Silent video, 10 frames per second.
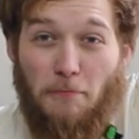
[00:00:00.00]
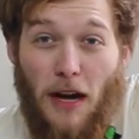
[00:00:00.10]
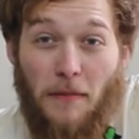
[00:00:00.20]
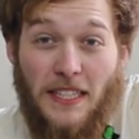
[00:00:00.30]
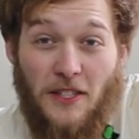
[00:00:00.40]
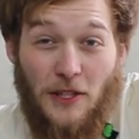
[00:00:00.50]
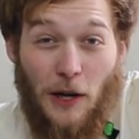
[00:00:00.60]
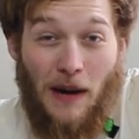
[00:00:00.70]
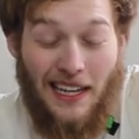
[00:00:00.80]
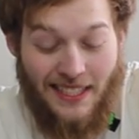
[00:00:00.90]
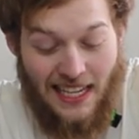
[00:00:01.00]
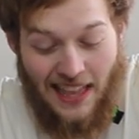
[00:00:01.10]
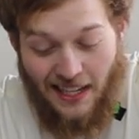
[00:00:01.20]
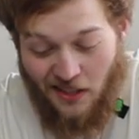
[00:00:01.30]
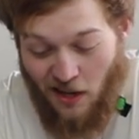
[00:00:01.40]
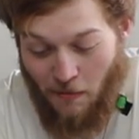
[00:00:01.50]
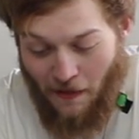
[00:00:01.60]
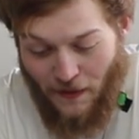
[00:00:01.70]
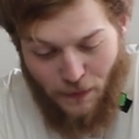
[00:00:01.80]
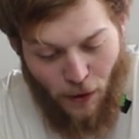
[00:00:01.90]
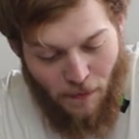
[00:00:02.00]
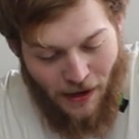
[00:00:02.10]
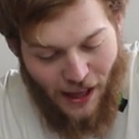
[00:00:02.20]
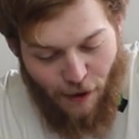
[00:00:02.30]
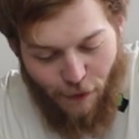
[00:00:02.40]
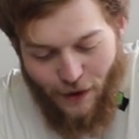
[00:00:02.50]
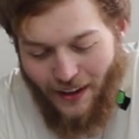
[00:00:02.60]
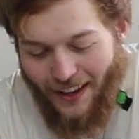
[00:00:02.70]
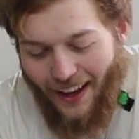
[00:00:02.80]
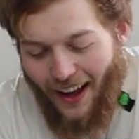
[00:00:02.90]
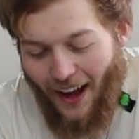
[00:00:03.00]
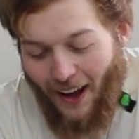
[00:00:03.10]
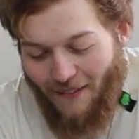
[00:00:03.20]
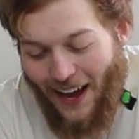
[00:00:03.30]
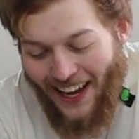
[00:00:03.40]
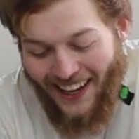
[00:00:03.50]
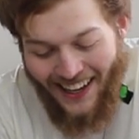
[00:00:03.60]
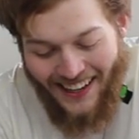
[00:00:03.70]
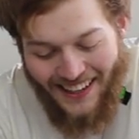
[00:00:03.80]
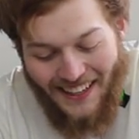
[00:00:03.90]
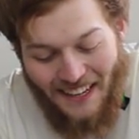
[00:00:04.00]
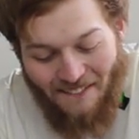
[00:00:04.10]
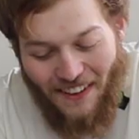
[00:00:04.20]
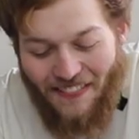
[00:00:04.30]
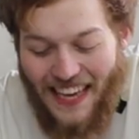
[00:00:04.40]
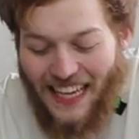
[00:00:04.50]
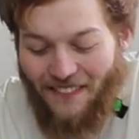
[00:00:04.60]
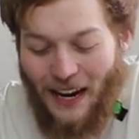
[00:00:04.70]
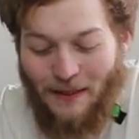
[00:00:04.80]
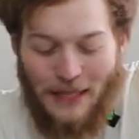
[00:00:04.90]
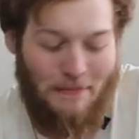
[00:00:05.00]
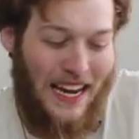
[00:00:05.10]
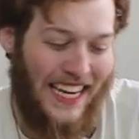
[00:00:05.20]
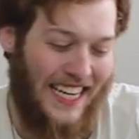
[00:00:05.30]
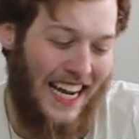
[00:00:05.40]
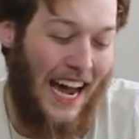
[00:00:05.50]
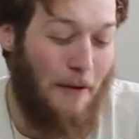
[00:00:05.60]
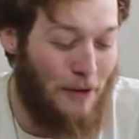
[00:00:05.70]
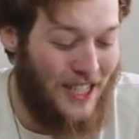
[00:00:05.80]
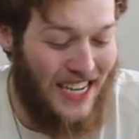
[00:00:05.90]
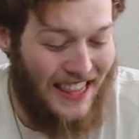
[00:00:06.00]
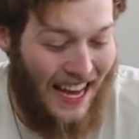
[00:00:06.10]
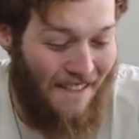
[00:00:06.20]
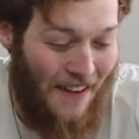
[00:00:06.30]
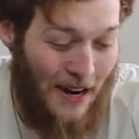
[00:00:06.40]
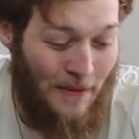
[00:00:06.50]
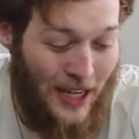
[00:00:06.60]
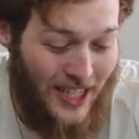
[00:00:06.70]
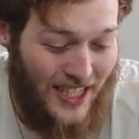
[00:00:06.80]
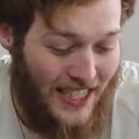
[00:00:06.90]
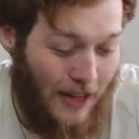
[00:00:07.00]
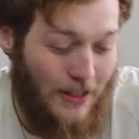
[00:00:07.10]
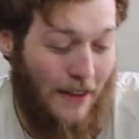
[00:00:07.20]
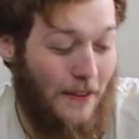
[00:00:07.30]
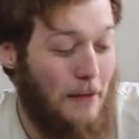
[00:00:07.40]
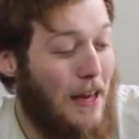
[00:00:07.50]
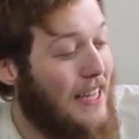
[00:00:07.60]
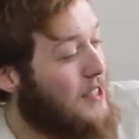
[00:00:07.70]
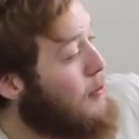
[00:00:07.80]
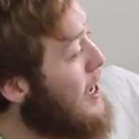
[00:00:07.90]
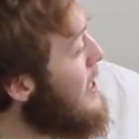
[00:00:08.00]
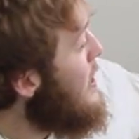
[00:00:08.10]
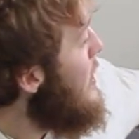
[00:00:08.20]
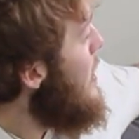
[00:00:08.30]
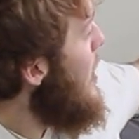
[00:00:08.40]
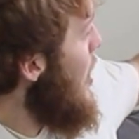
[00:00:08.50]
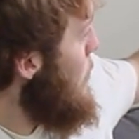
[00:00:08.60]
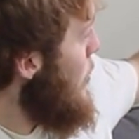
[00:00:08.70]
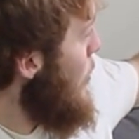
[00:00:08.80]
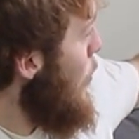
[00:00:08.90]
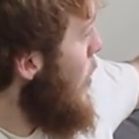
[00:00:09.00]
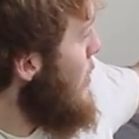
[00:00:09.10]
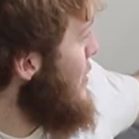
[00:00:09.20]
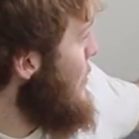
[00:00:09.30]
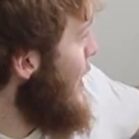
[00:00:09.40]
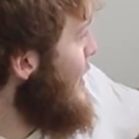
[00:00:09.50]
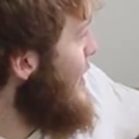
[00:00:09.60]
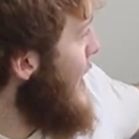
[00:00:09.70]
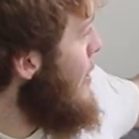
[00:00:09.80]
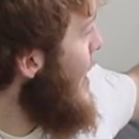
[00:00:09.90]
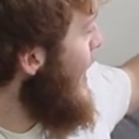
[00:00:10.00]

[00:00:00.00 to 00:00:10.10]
Probably should know how to say that term at this point in my life. but thank you very much, Megan. I appreciate that very much. That'll definitely make its way up on the wall so I can stare